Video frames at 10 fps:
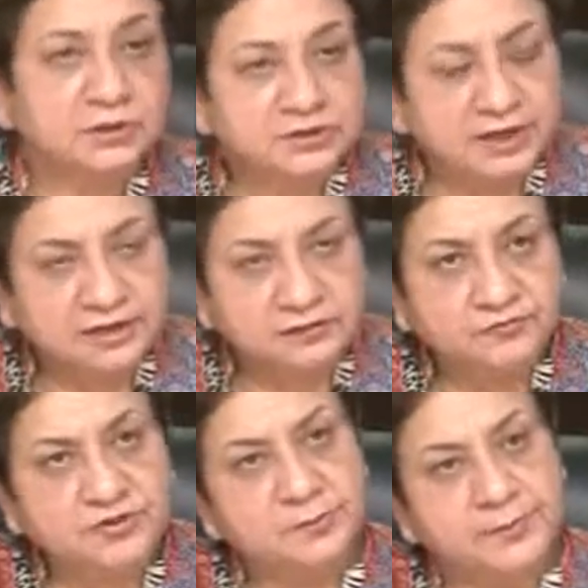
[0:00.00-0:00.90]
Then
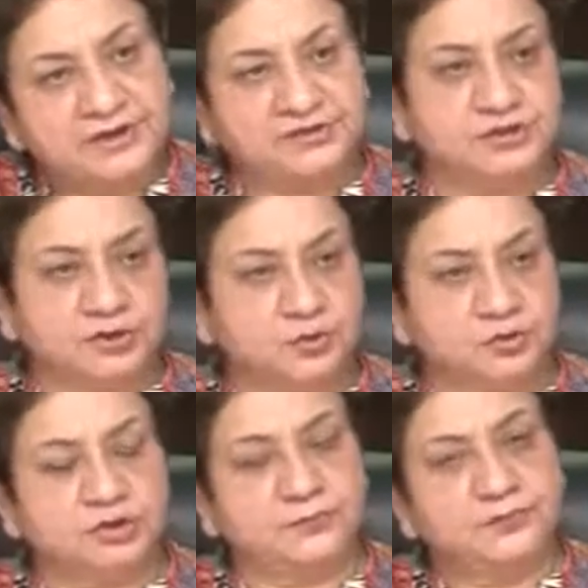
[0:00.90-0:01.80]
we match the
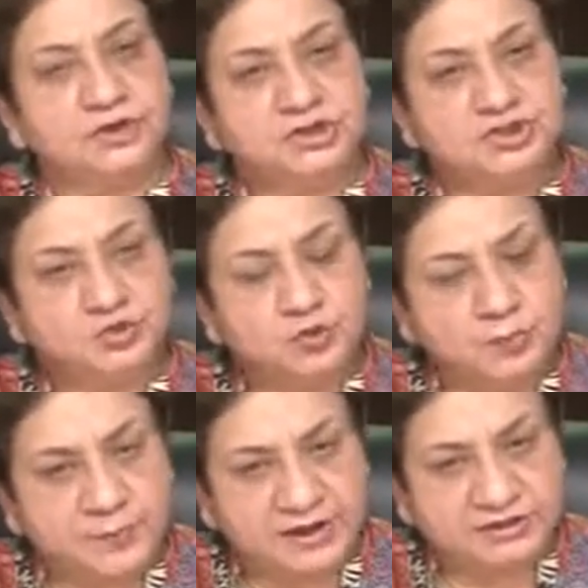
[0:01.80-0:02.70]
donor. It should
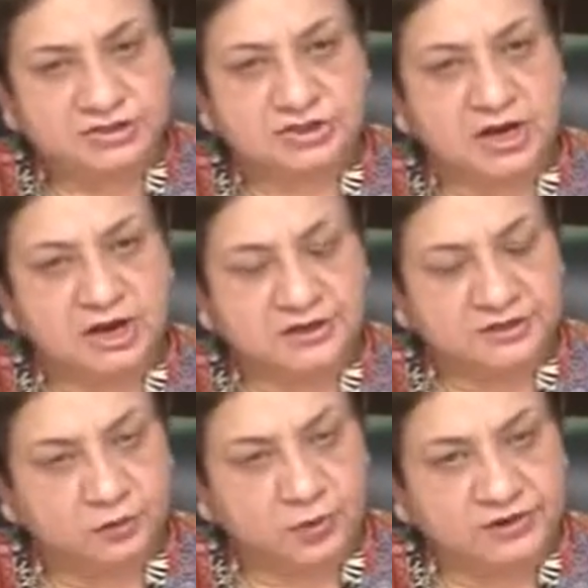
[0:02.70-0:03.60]
match
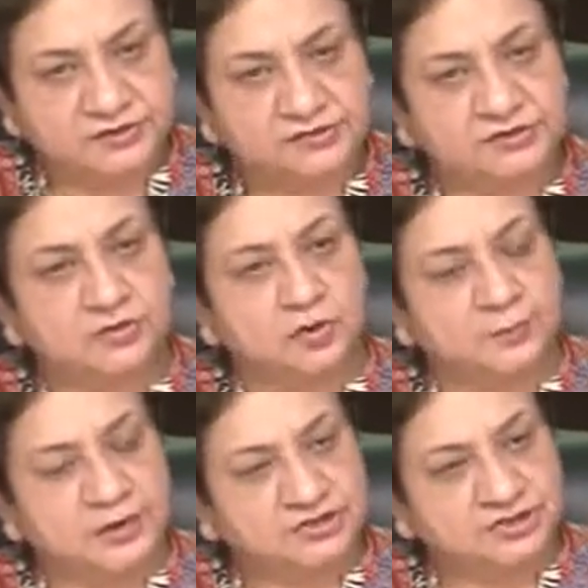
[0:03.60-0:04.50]
height wise,
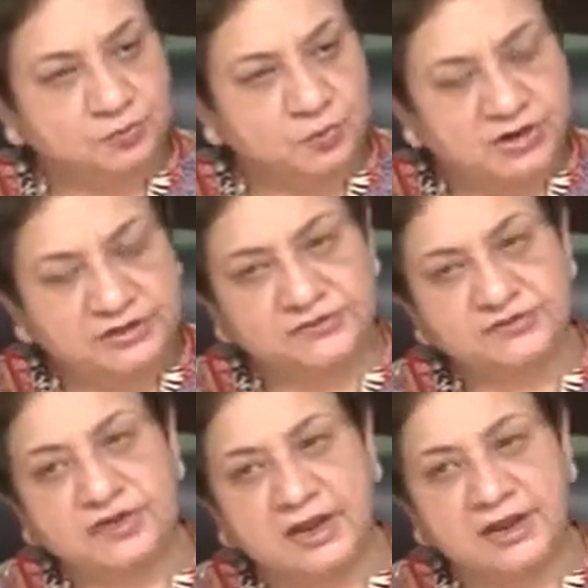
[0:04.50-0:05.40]
complexion
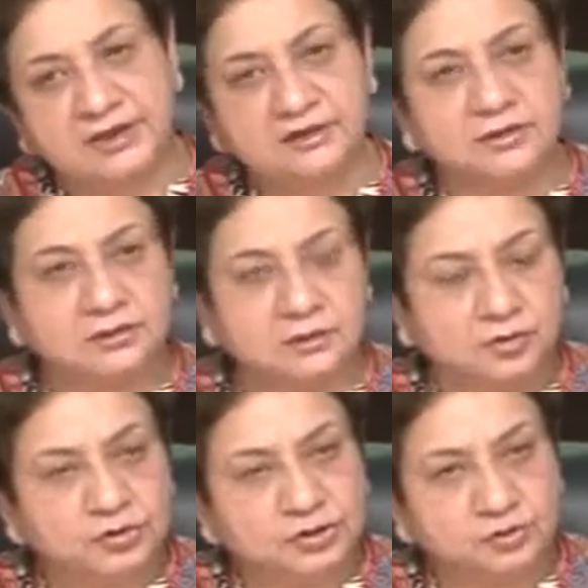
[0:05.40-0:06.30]
wise, and
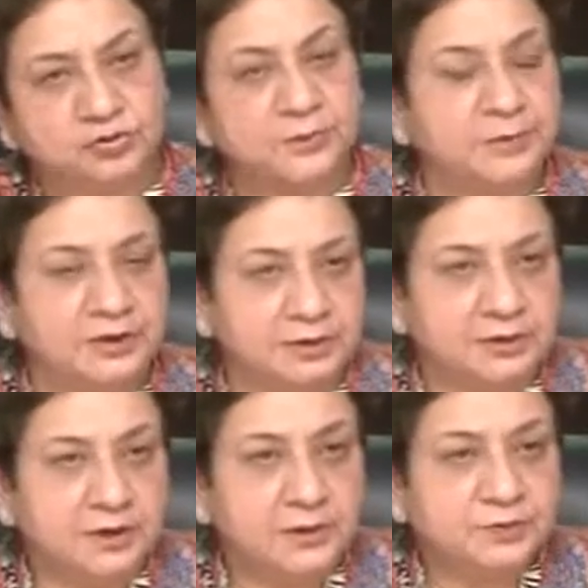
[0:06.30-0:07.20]
according to the build.
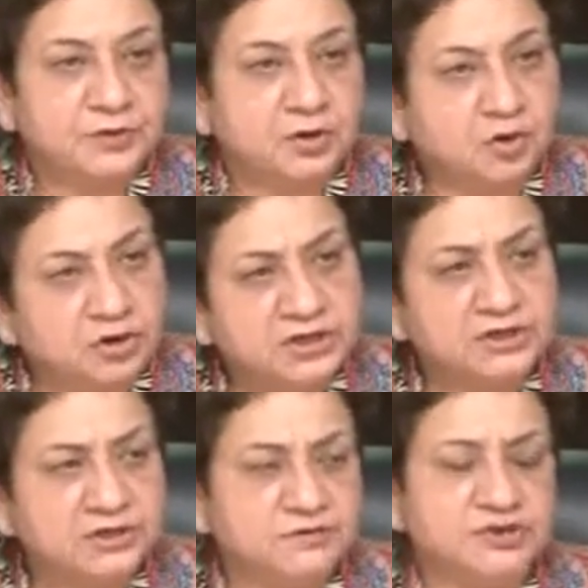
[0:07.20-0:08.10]

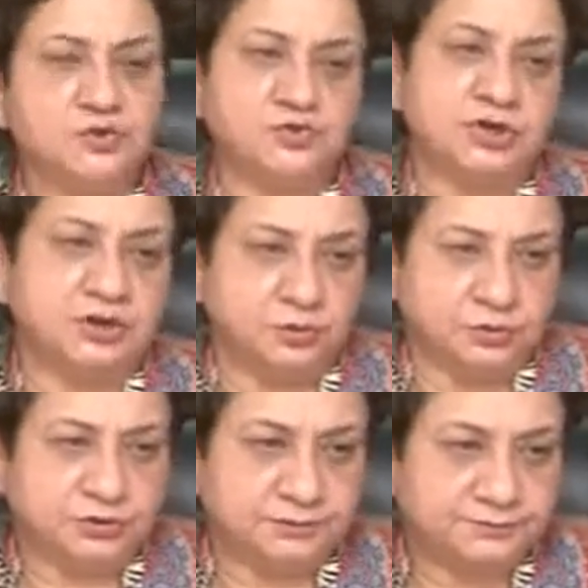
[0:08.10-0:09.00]
Accordingly, we choose a donor.